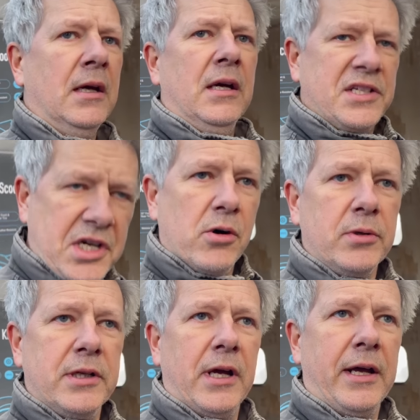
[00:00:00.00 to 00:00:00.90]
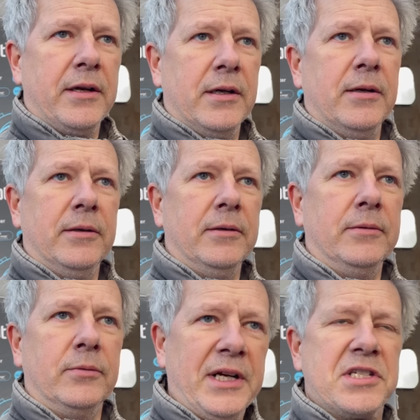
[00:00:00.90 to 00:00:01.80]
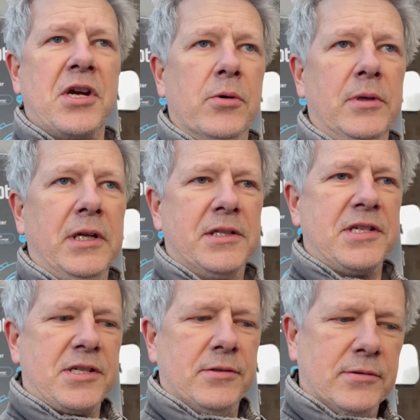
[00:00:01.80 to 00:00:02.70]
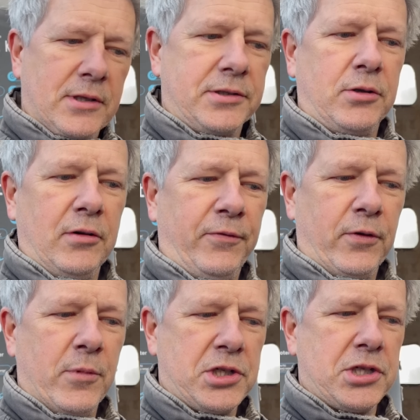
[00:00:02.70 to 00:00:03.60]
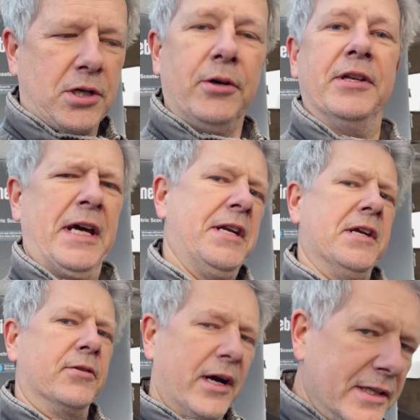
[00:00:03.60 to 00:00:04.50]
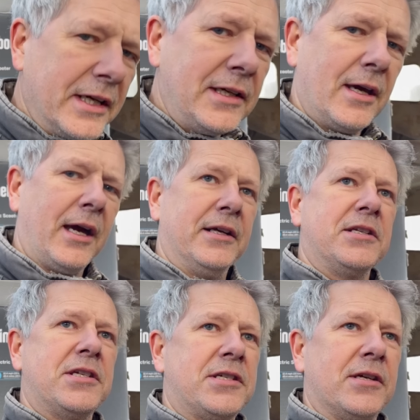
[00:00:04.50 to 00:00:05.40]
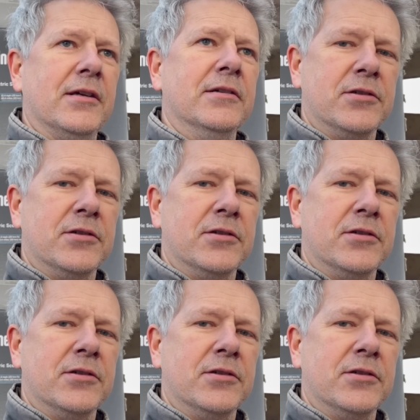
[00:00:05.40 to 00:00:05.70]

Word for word: it's cold and uh, when it's cold it's not good for much other than grinding and it's uh,